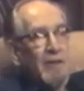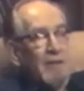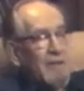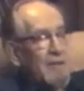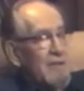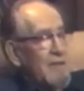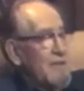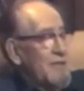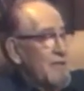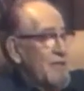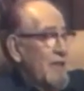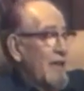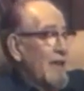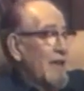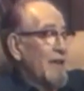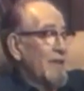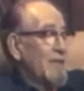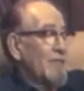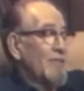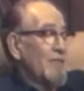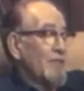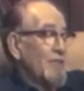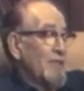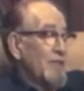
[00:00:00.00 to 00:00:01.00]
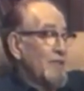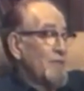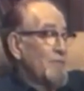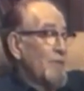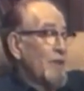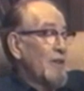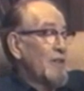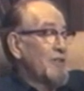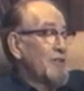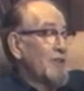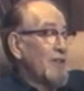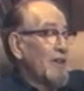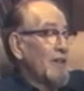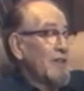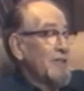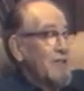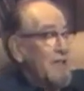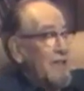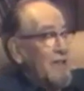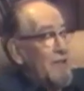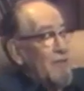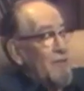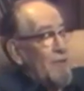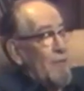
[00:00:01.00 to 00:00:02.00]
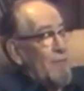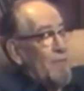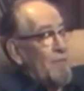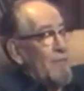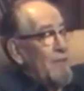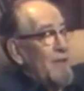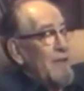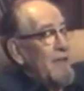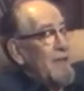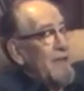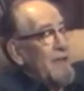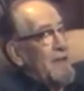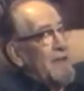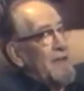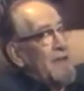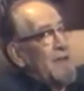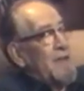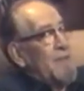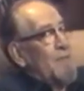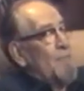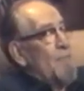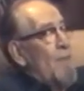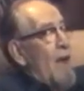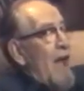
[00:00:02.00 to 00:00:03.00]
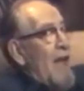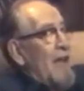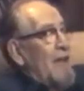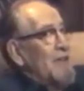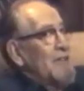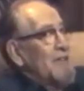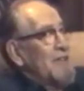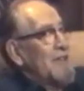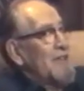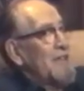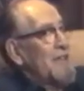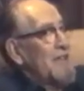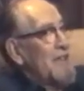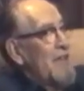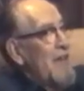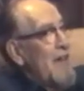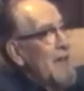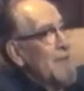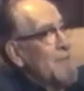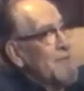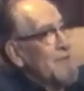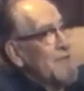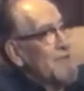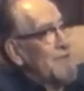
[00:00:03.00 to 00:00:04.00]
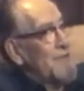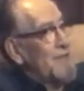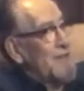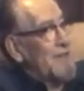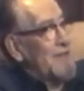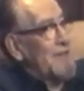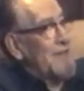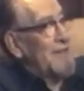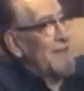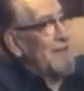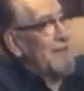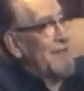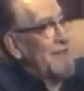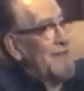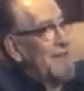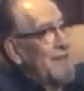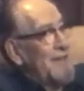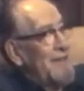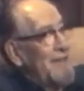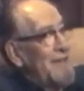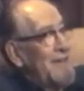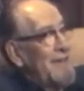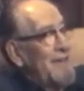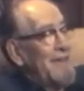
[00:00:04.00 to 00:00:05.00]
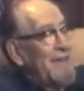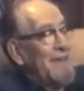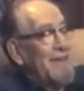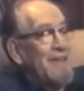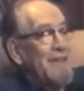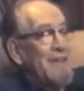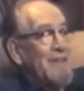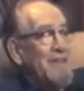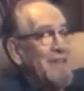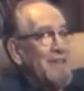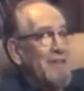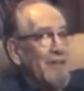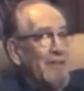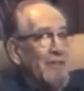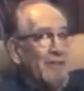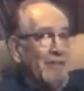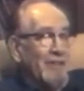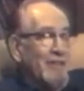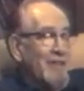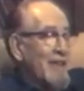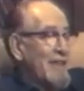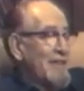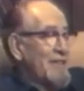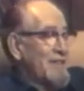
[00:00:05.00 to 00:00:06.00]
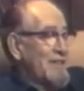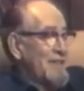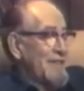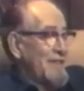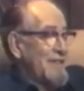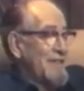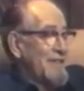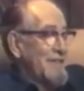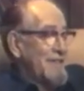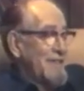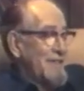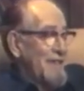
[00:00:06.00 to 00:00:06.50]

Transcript: incidentally, for these big shells, they go up miles into the atmosphere. So the density is